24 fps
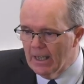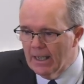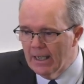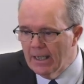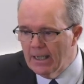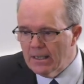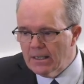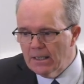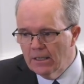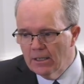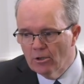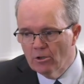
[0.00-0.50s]

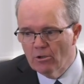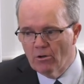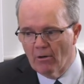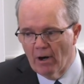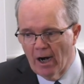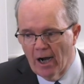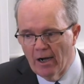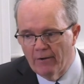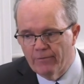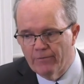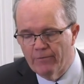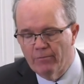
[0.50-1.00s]
Here's a little
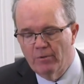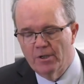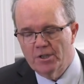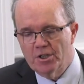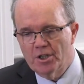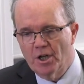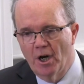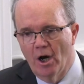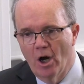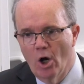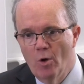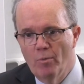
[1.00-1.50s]
graph
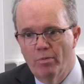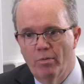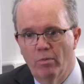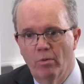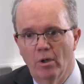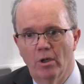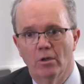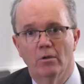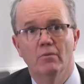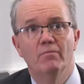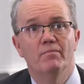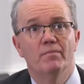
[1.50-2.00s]
which I hope
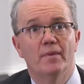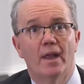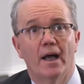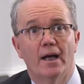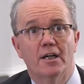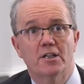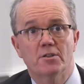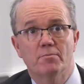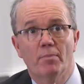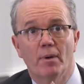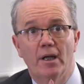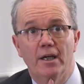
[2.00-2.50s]
will
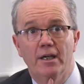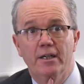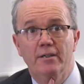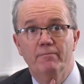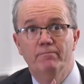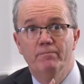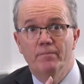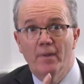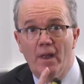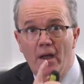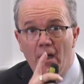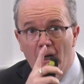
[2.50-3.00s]

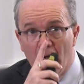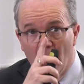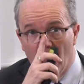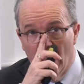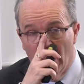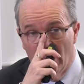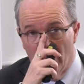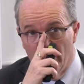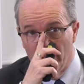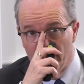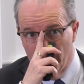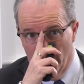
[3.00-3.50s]
explain
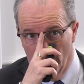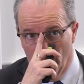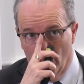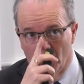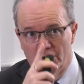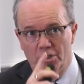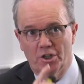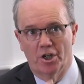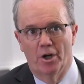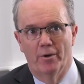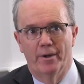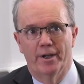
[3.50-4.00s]
uh,
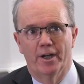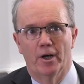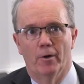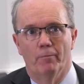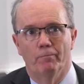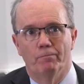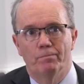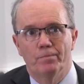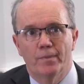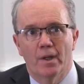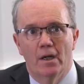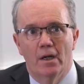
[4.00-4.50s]
what's going on.